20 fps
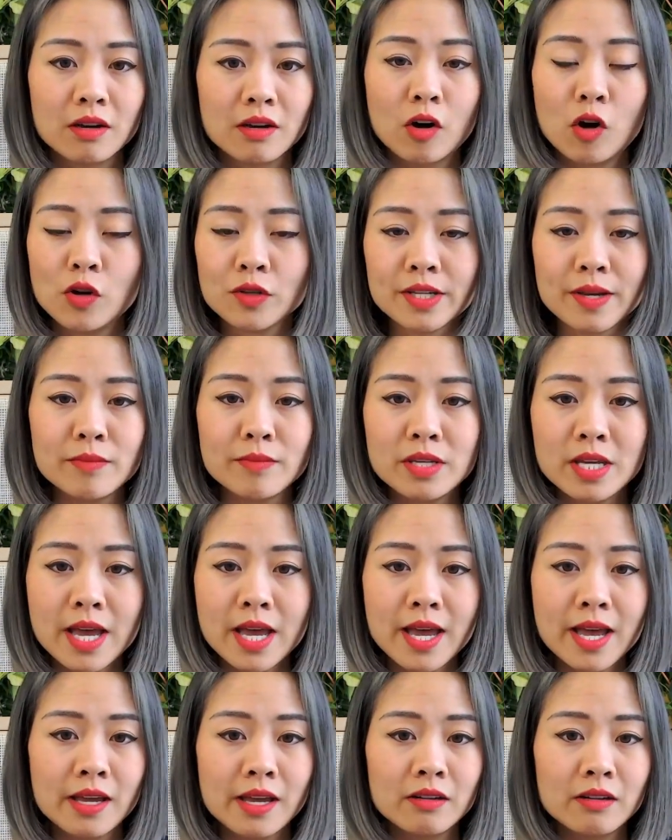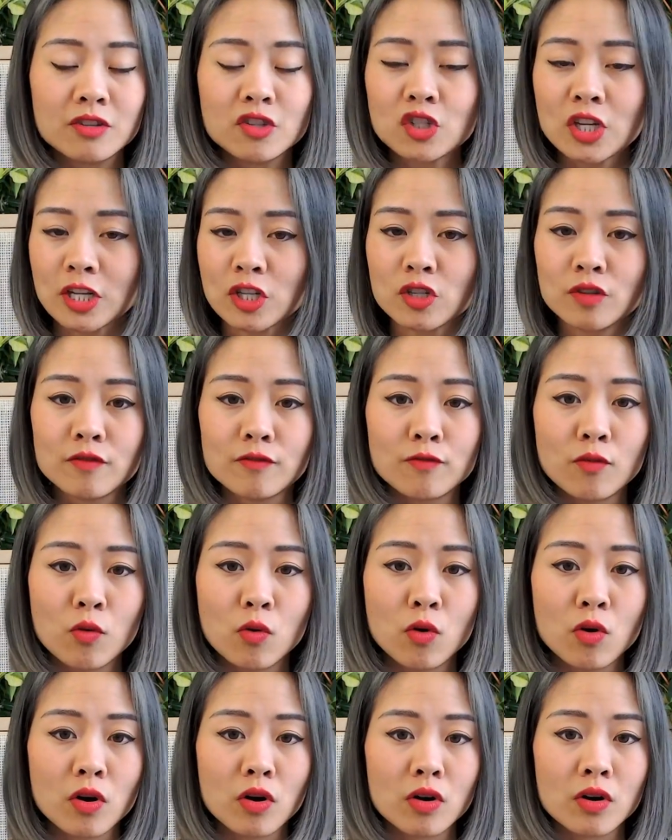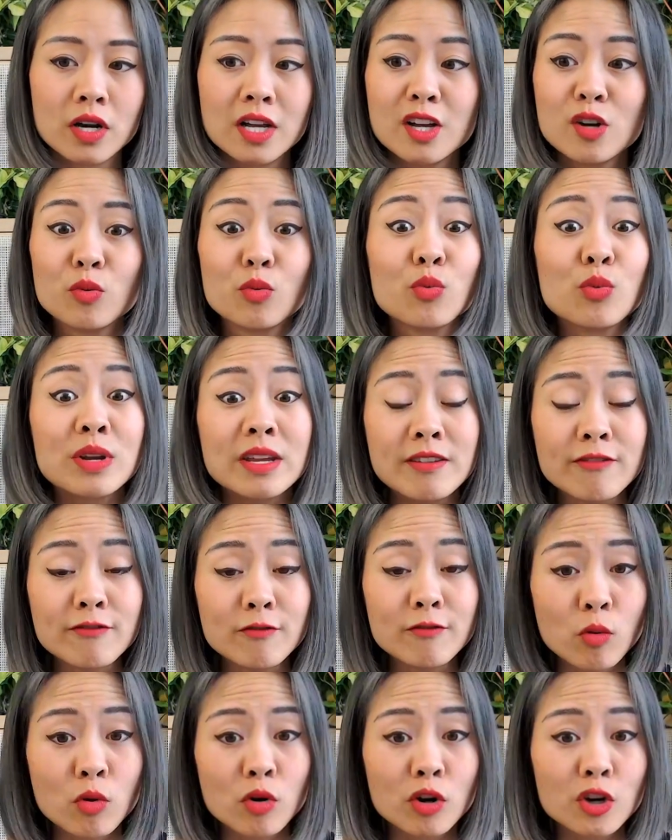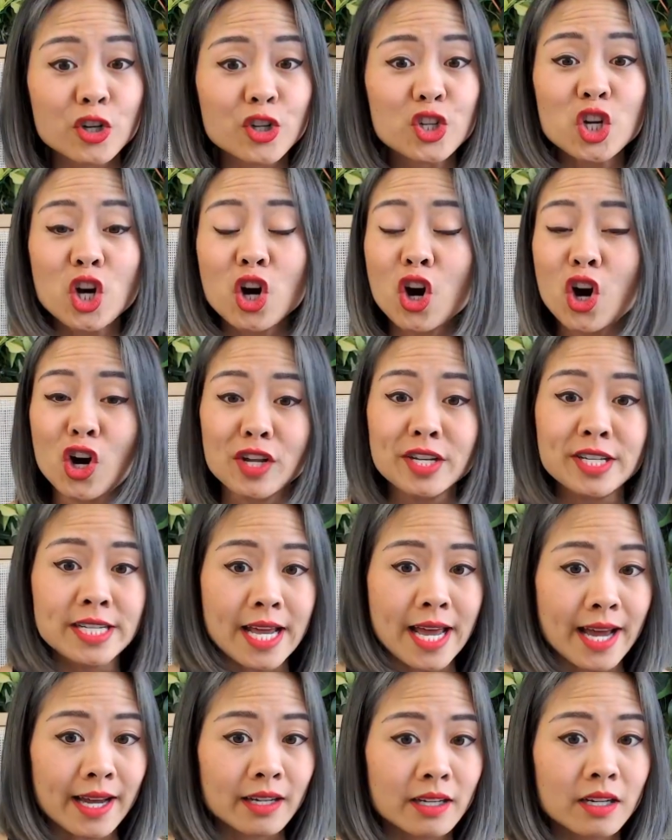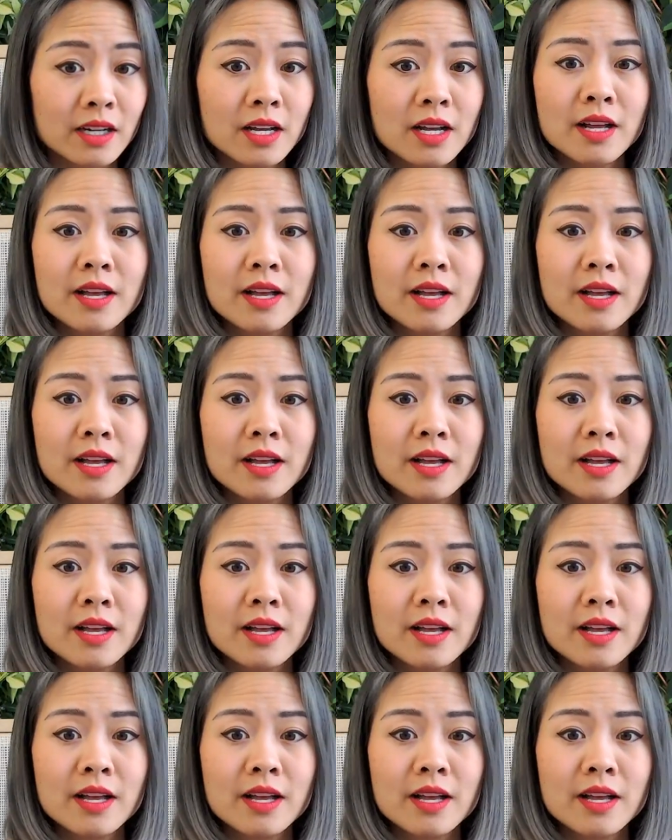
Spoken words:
altMBA, Section 4, Reforge, On Deck,